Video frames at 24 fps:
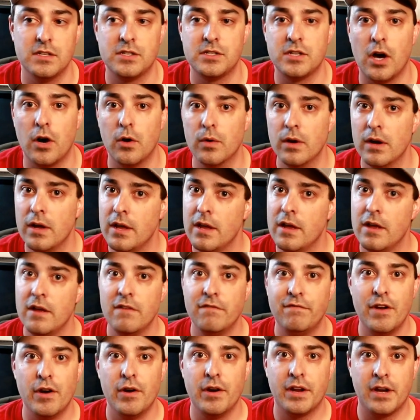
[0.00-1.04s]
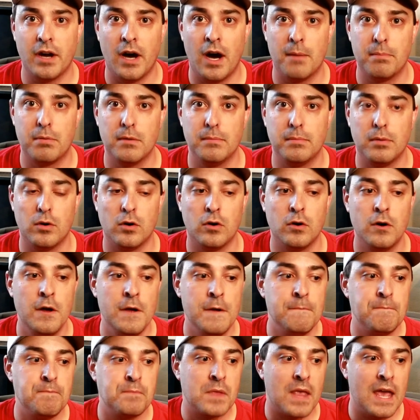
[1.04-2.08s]
So very comparable.
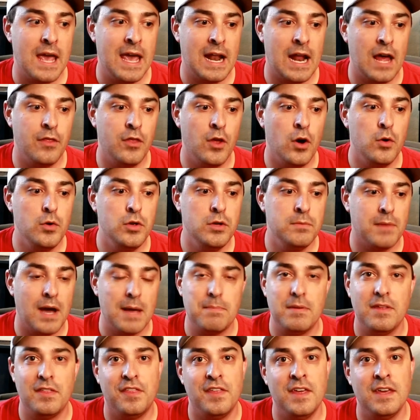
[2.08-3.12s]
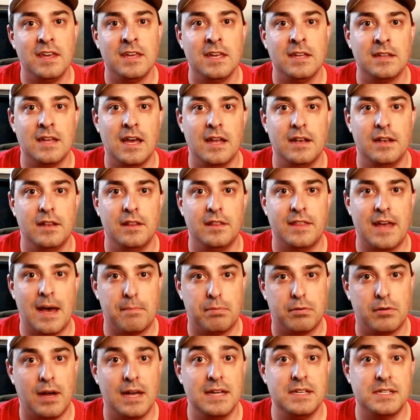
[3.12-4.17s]
And I know you might be thinking that
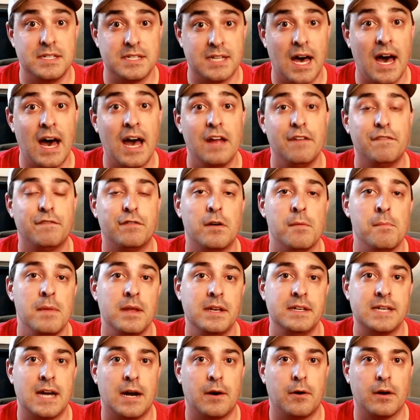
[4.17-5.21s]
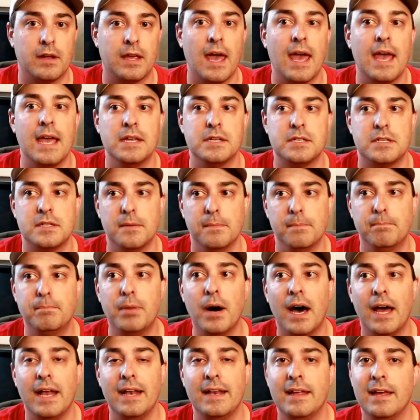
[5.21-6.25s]
that price is high for a mid-tower case,
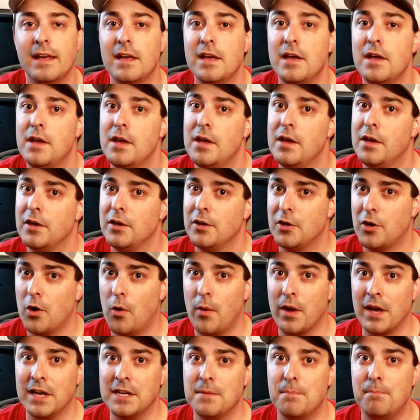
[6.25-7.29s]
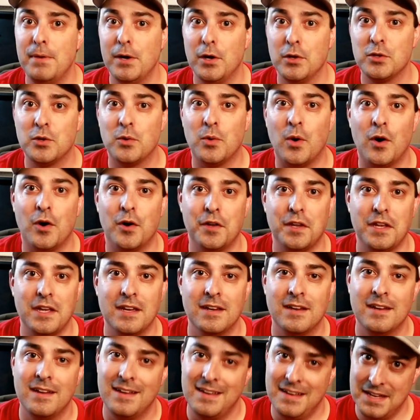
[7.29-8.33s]
but going into build
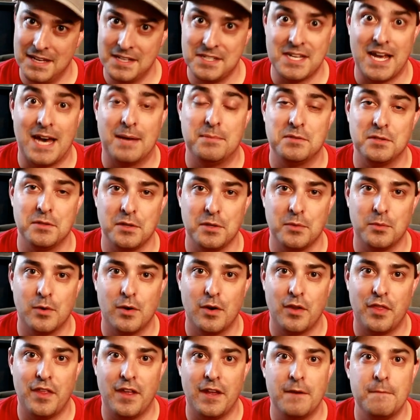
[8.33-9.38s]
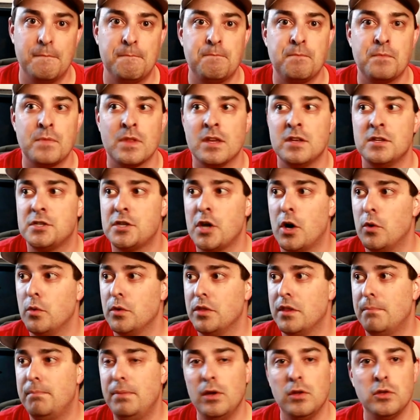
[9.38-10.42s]
quality is absolutely worth it. So
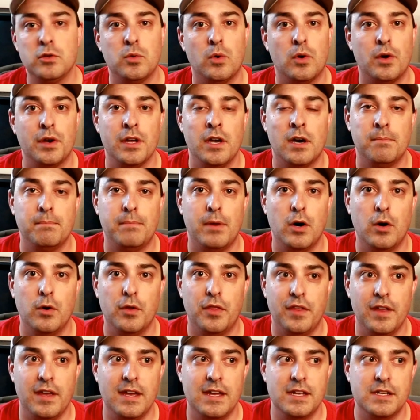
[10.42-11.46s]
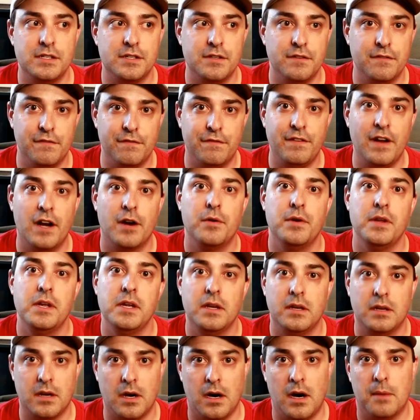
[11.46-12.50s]
the build quality on both is
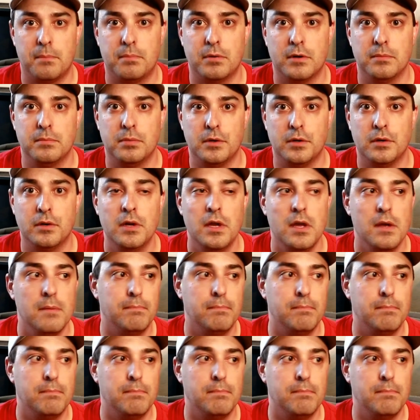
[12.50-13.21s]
very comparable.